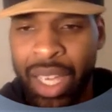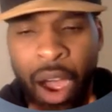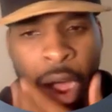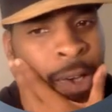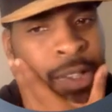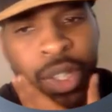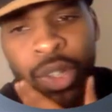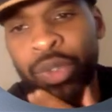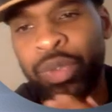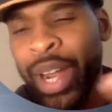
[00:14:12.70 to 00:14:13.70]

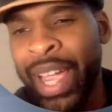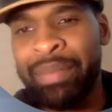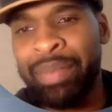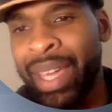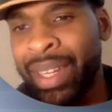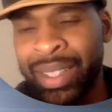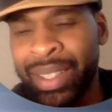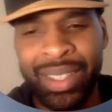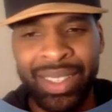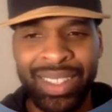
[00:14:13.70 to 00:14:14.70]
Also, for 8 mana,
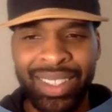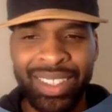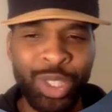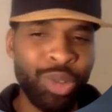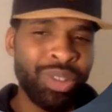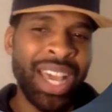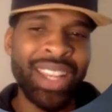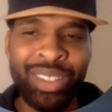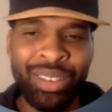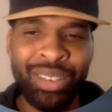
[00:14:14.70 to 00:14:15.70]
do you not
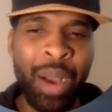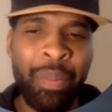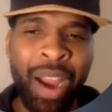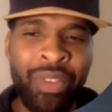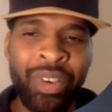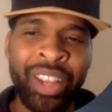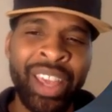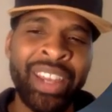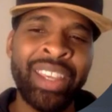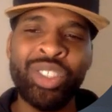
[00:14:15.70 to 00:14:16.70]
know how powerful
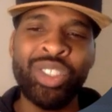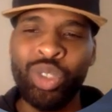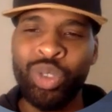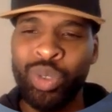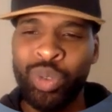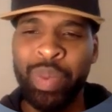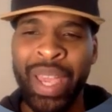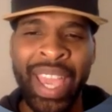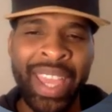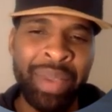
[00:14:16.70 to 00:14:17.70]
that is to pay
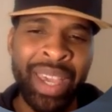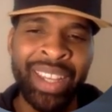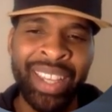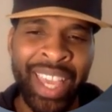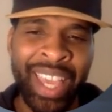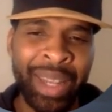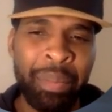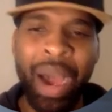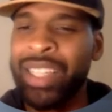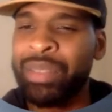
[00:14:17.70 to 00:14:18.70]
8 mana and
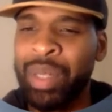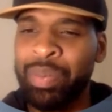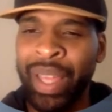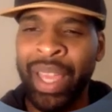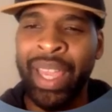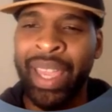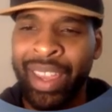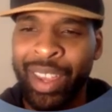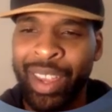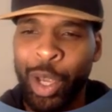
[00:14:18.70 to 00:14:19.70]
possibly play
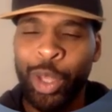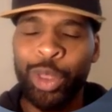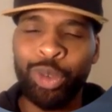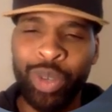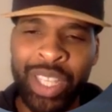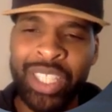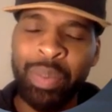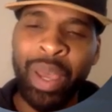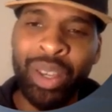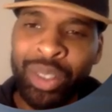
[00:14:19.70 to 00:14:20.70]
3
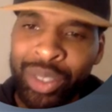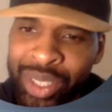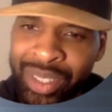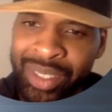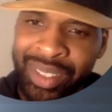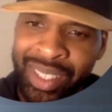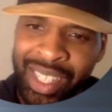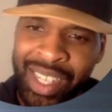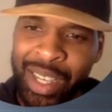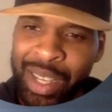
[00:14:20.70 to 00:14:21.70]
spells
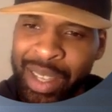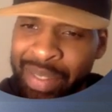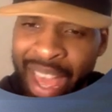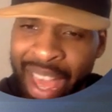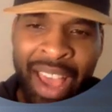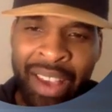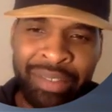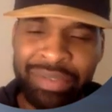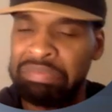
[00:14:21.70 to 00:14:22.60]
that have